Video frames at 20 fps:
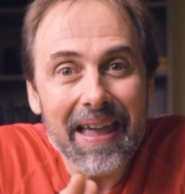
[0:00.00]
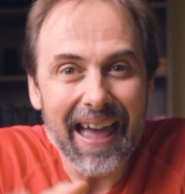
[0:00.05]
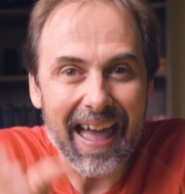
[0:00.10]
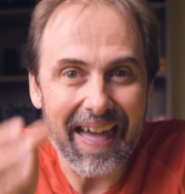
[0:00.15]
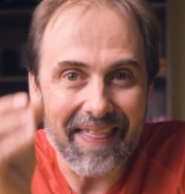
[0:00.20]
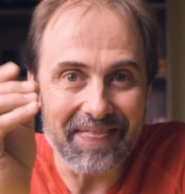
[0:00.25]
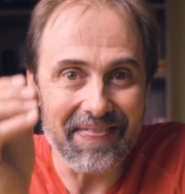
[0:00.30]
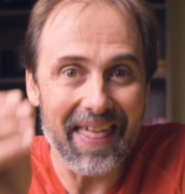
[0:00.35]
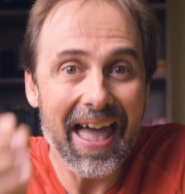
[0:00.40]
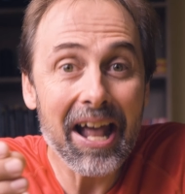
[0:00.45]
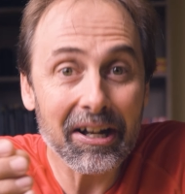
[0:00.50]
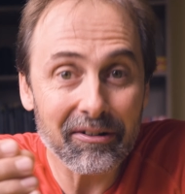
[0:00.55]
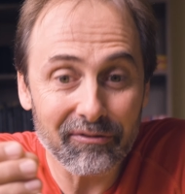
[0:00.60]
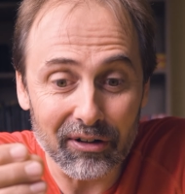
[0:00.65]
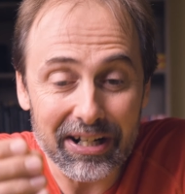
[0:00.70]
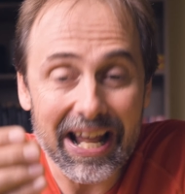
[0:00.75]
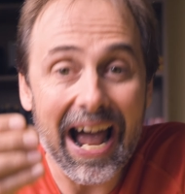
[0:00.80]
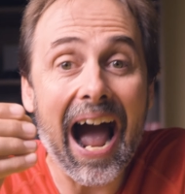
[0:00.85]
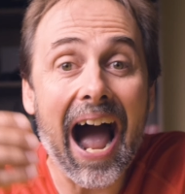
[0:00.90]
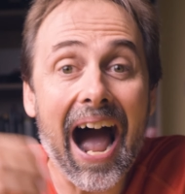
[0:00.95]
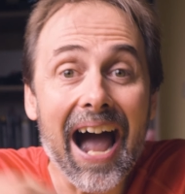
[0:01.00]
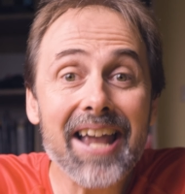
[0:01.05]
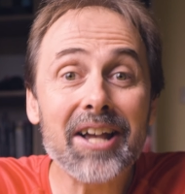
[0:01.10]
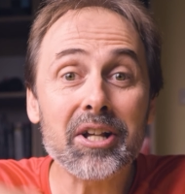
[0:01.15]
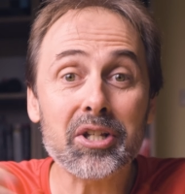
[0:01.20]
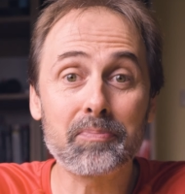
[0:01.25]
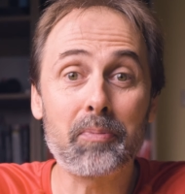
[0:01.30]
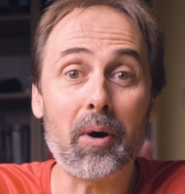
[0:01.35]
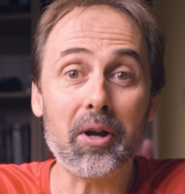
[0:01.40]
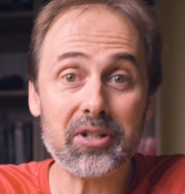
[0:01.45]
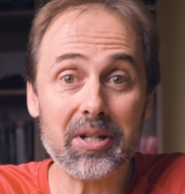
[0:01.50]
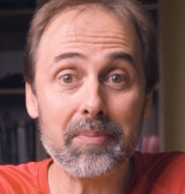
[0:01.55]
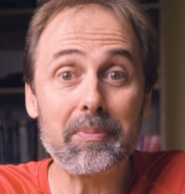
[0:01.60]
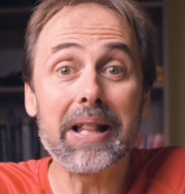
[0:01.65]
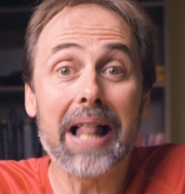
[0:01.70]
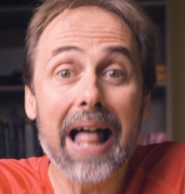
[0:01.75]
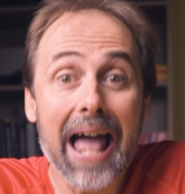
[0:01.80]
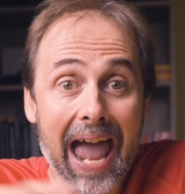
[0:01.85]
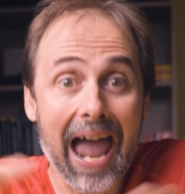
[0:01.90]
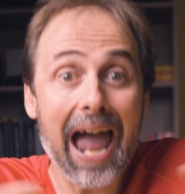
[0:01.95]
And that for the highest
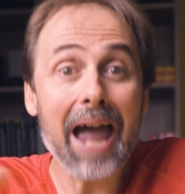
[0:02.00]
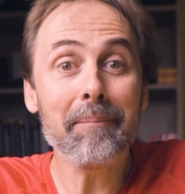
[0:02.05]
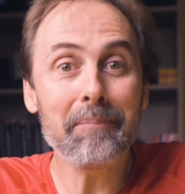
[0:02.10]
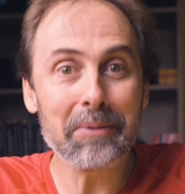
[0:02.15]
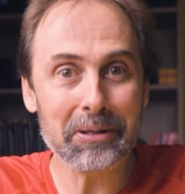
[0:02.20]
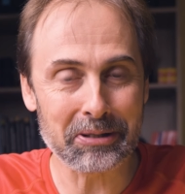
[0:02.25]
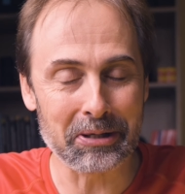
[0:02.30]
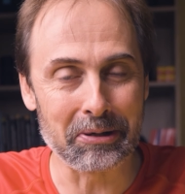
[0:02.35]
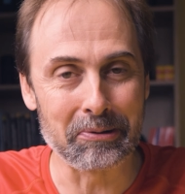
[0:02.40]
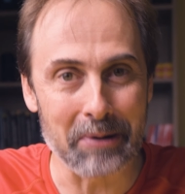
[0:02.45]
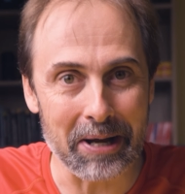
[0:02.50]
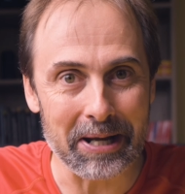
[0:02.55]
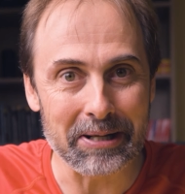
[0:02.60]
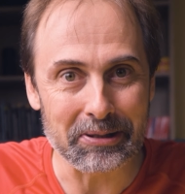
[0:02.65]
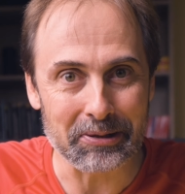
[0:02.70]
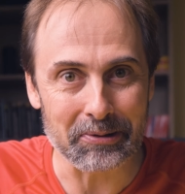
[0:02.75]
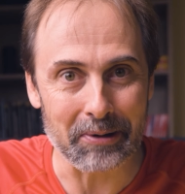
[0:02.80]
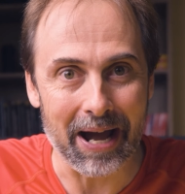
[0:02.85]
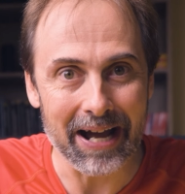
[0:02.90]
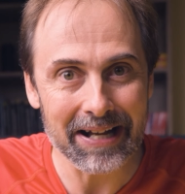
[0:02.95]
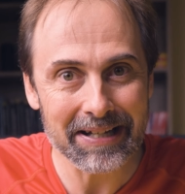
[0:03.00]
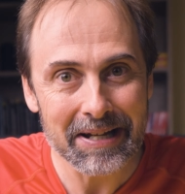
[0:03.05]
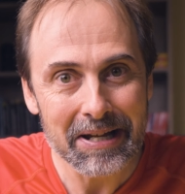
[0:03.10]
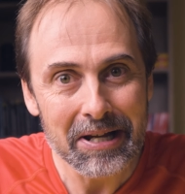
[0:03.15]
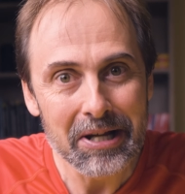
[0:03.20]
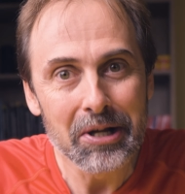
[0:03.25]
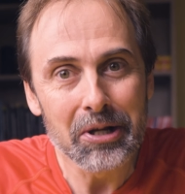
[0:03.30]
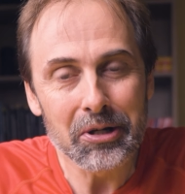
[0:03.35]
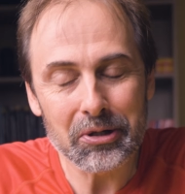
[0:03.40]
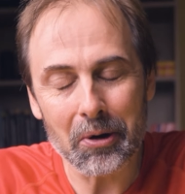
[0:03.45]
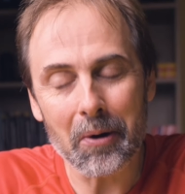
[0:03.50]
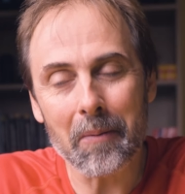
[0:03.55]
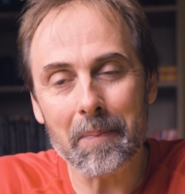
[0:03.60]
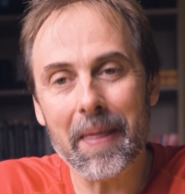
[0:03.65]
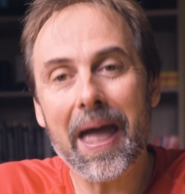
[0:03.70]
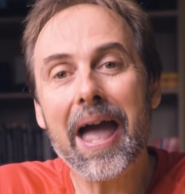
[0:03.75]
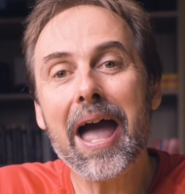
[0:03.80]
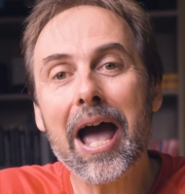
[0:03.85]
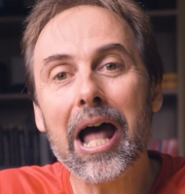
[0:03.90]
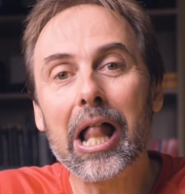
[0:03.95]
possible aperture range, right? So
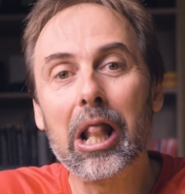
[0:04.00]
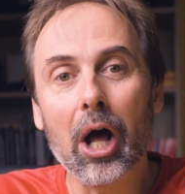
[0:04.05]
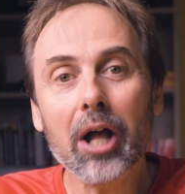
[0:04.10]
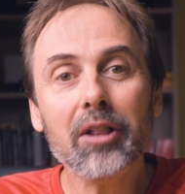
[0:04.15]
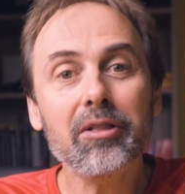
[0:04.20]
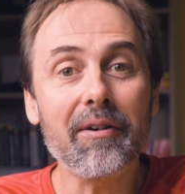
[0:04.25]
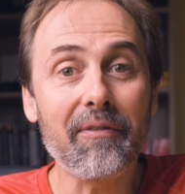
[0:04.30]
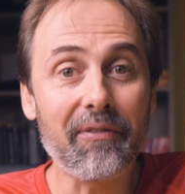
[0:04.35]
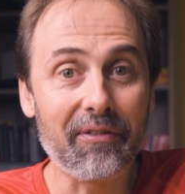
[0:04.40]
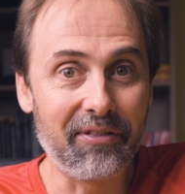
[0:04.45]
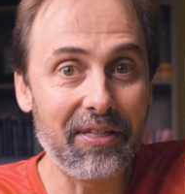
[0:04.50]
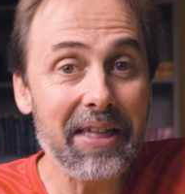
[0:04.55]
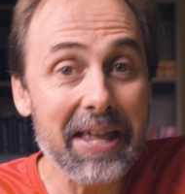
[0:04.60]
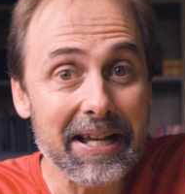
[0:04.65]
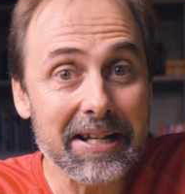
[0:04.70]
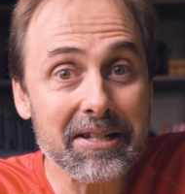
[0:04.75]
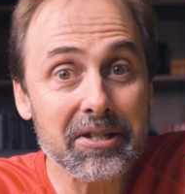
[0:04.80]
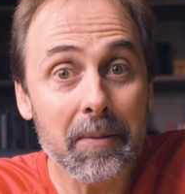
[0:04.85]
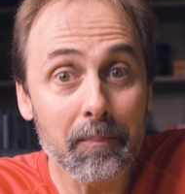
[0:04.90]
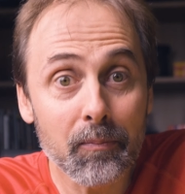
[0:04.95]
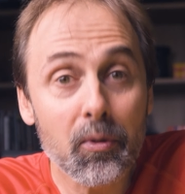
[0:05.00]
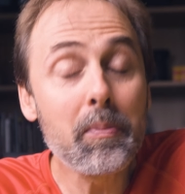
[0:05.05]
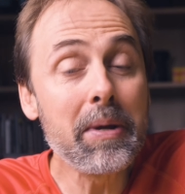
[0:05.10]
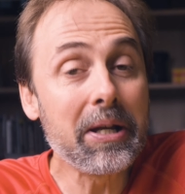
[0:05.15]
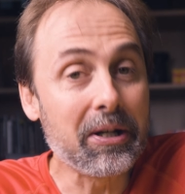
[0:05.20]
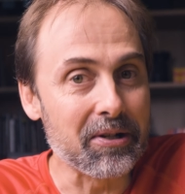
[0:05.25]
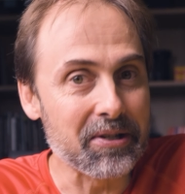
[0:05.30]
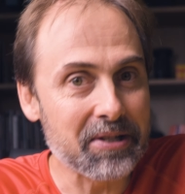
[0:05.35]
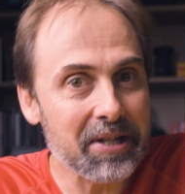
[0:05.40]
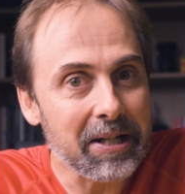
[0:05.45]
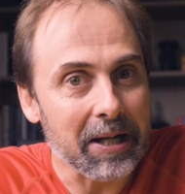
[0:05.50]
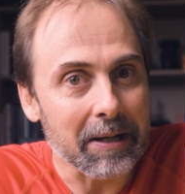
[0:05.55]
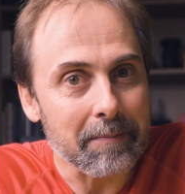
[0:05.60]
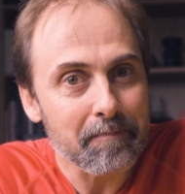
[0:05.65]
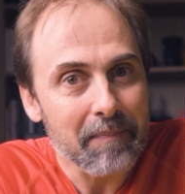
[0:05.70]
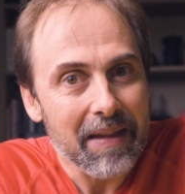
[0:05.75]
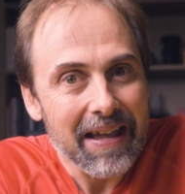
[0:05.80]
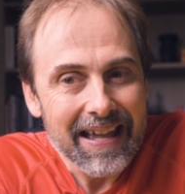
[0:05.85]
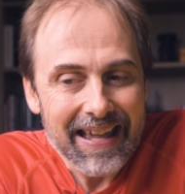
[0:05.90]
there are a lot of things to be considered.